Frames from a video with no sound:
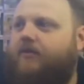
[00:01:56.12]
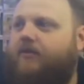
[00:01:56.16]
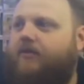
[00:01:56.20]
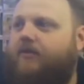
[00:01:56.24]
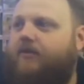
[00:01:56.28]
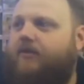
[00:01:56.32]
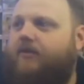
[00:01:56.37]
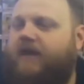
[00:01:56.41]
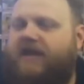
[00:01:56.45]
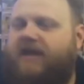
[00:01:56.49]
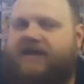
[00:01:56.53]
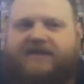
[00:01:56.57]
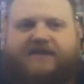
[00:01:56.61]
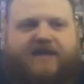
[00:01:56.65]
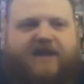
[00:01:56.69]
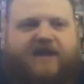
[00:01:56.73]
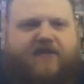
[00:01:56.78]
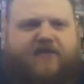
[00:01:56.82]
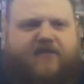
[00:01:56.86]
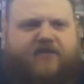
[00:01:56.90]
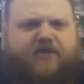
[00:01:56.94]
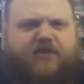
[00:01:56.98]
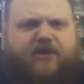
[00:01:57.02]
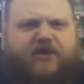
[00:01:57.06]
has
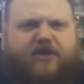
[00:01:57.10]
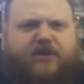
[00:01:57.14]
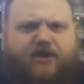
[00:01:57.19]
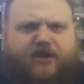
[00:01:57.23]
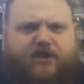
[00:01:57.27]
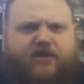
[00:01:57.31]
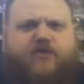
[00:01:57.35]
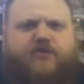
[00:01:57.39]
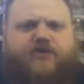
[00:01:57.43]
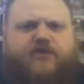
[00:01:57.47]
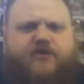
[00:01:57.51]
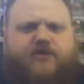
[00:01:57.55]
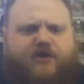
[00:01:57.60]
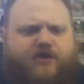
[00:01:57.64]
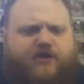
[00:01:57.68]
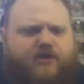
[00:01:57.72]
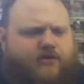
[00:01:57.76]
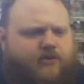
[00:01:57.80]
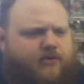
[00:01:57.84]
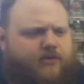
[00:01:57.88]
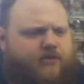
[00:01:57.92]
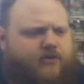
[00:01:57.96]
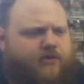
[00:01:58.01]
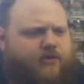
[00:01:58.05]
never accused you
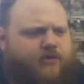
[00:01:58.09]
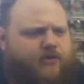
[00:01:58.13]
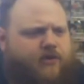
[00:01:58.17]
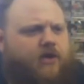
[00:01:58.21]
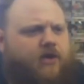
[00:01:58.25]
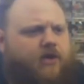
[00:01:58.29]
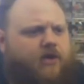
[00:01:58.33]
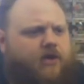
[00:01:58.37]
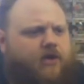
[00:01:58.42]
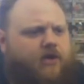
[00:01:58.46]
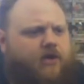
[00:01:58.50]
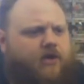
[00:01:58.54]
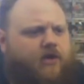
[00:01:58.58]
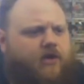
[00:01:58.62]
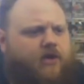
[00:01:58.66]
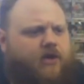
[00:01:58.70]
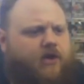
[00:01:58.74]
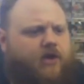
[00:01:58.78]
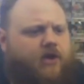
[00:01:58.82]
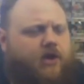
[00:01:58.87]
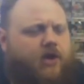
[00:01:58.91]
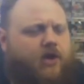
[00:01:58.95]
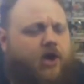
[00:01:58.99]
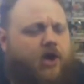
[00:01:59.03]

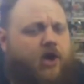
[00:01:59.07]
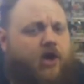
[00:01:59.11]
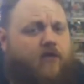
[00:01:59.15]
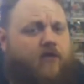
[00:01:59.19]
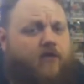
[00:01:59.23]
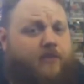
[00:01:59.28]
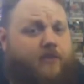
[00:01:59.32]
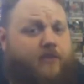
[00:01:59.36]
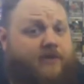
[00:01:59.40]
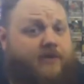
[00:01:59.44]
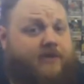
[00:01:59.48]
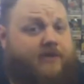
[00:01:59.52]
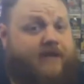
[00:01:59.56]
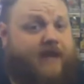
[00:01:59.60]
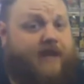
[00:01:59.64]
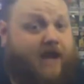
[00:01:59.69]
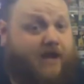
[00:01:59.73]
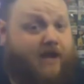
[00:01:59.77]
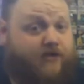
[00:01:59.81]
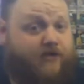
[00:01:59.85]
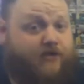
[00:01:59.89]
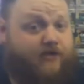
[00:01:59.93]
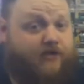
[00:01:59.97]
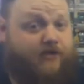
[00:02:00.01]
of
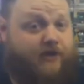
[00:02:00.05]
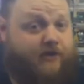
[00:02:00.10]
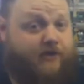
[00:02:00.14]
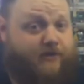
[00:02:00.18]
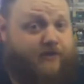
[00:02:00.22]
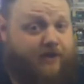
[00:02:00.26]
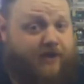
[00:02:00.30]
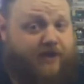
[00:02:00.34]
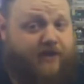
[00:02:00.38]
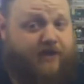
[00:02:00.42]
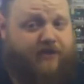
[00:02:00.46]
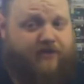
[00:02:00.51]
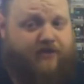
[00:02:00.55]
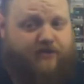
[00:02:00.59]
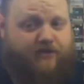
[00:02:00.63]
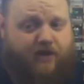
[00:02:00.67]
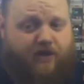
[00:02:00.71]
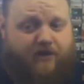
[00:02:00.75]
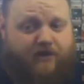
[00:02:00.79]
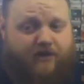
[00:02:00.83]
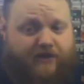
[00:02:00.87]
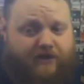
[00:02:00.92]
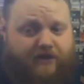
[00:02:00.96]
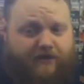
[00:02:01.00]
potentially being a drug
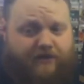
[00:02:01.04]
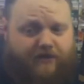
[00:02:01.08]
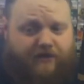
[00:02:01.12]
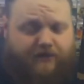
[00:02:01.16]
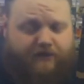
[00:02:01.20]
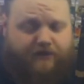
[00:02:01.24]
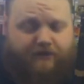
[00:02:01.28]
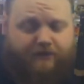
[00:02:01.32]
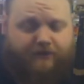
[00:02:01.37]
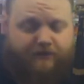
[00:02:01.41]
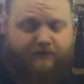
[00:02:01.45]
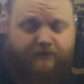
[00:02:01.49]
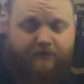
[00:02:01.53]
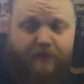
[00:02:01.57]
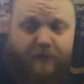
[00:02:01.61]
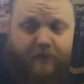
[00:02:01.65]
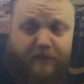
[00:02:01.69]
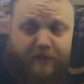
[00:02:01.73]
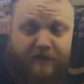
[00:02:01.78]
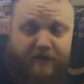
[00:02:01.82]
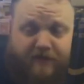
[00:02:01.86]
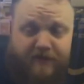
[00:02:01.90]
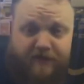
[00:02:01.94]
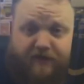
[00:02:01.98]
dealer because
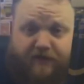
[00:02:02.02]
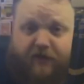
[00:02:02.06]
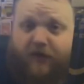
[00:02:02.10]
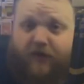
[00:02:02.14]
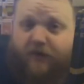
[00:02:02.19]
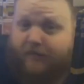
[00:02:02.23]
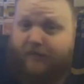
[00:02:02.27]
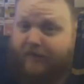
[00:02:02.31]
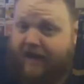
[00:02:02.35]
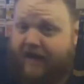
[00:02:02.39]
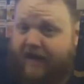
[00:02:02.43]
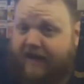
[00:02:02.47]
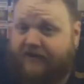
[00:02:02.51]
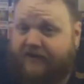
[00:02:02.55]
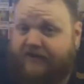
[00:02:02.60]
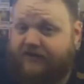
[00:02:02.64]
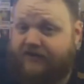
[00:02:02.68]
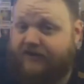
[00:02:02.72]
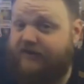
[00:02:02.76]
of all the packages